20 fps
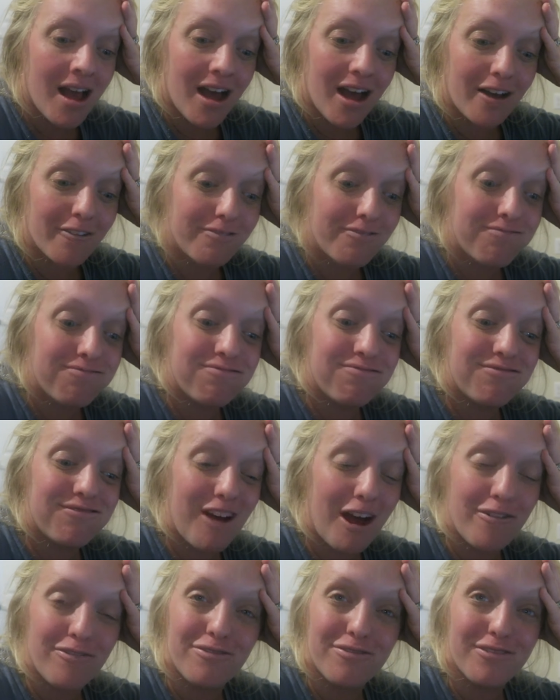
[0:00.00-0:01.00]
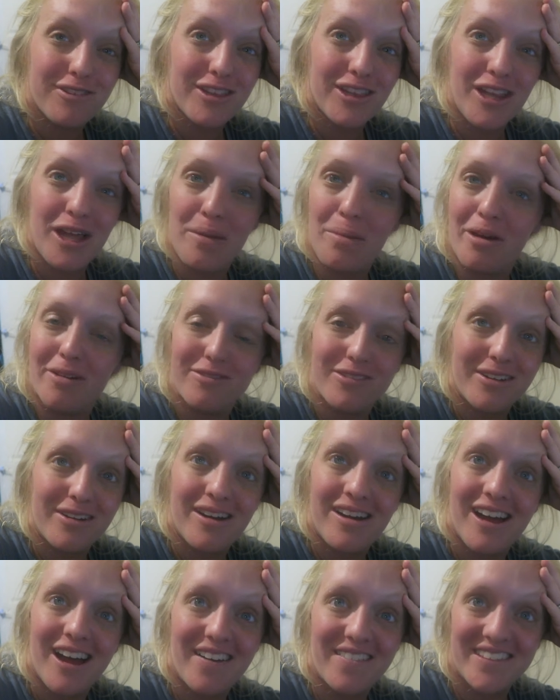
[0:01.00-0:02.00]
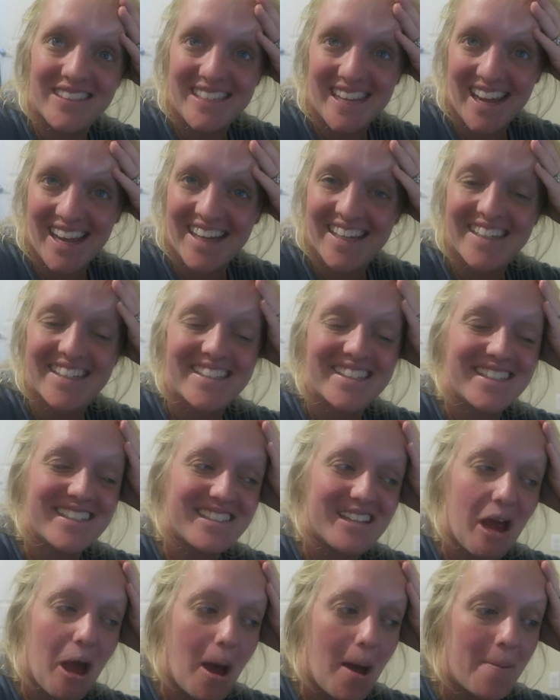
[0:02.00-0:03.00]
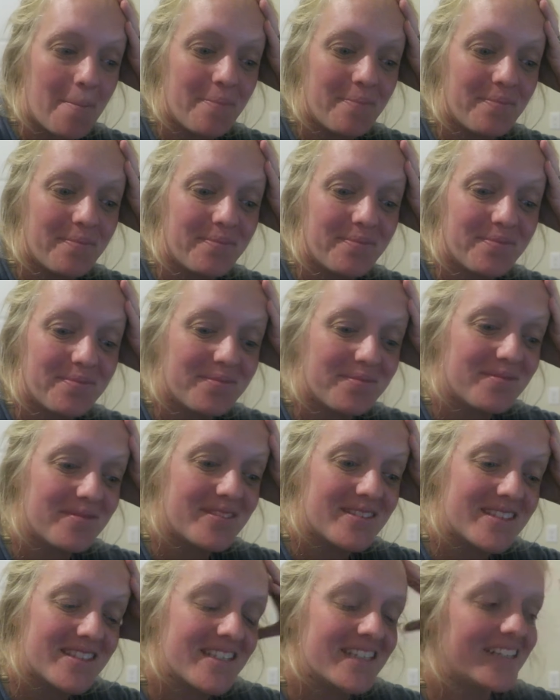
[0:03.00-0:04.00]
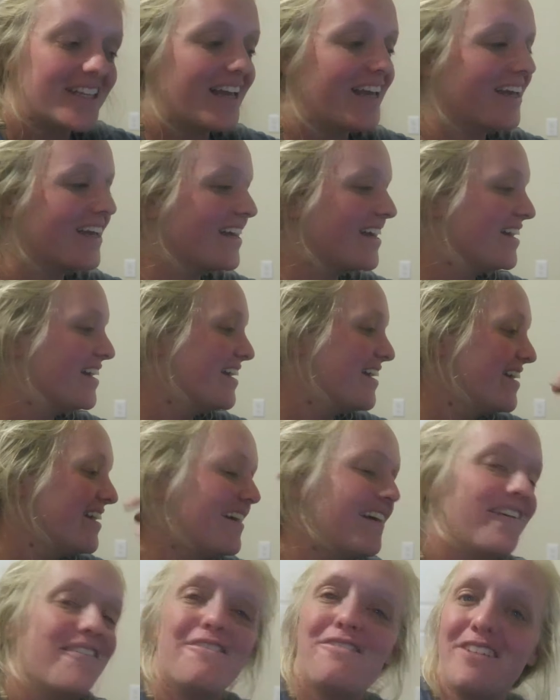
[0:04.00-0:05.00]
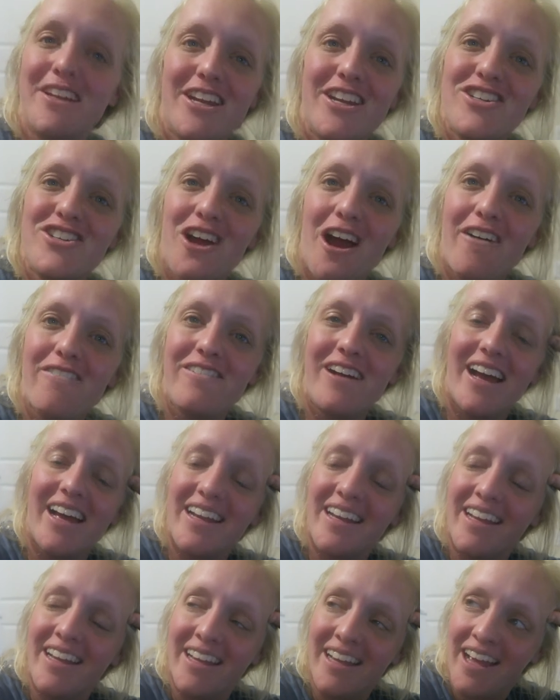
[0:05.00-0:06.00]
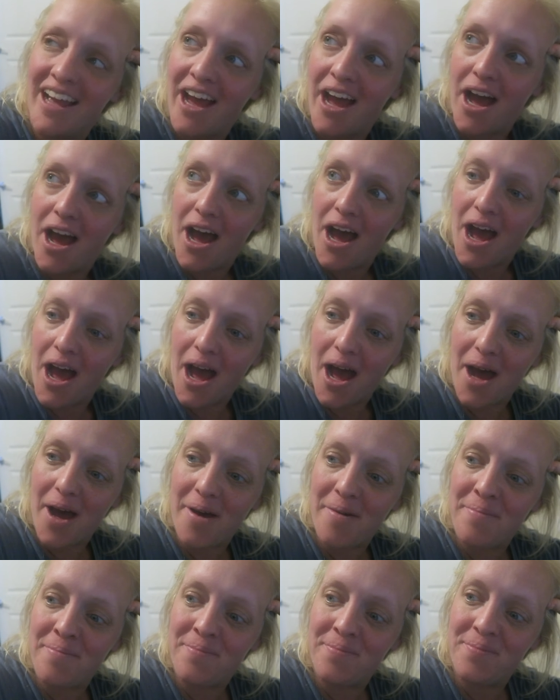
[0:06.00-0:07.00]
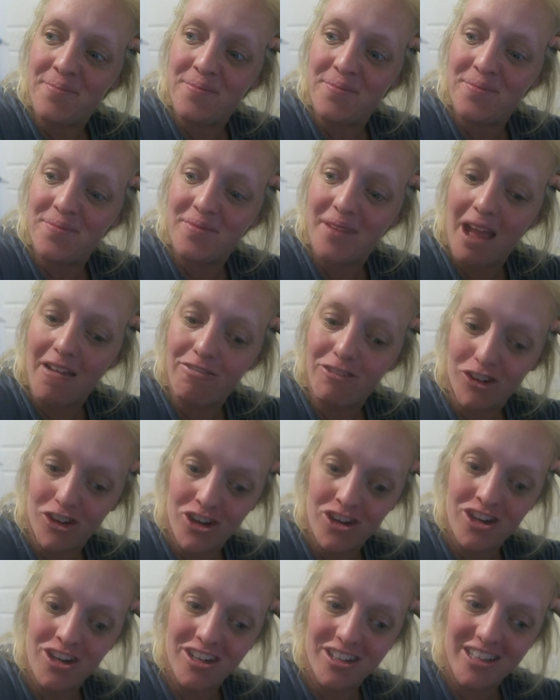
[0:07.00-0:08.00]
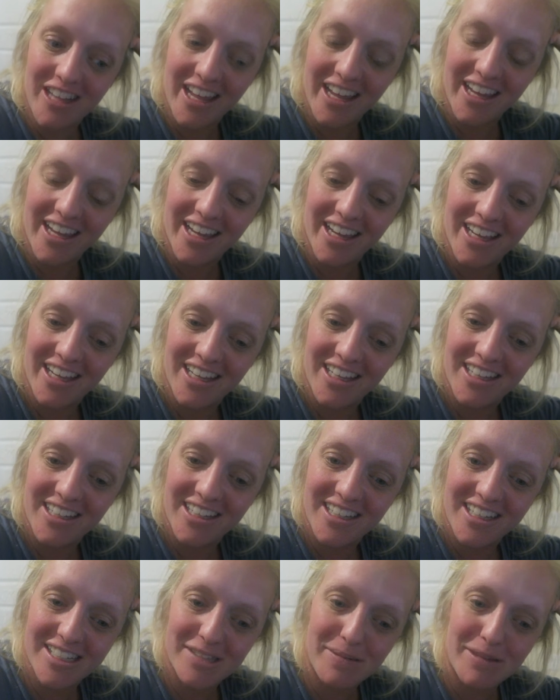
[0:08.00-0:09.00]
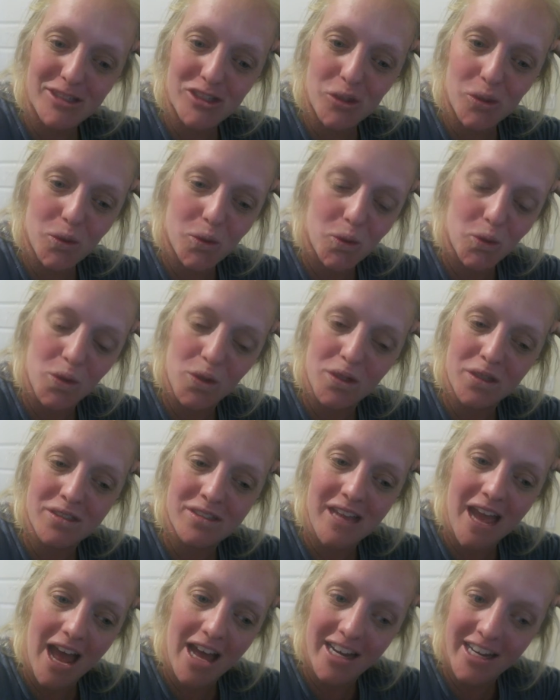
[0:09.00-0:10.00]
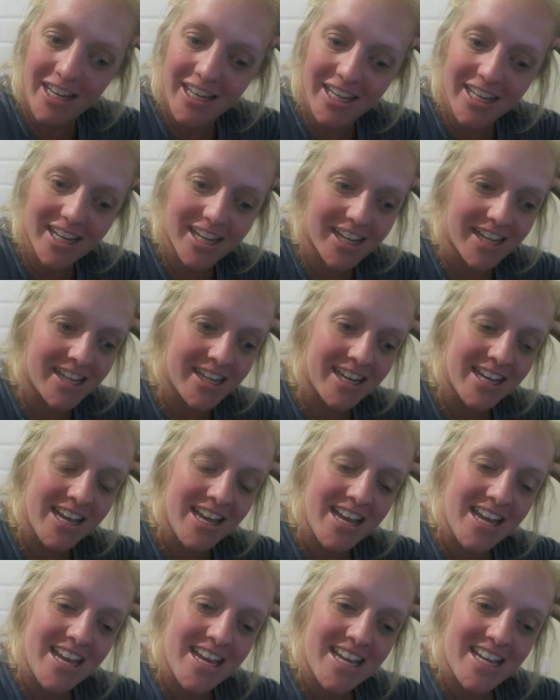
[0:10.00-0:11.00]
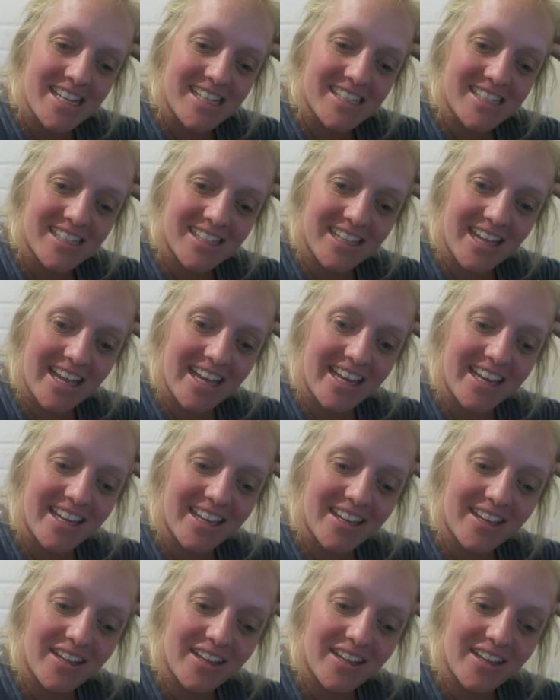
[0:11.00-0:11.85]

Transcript: a, flub of a, of a day to, um, to like finish off on. Um, I've learned like it's been so cool to edit and to like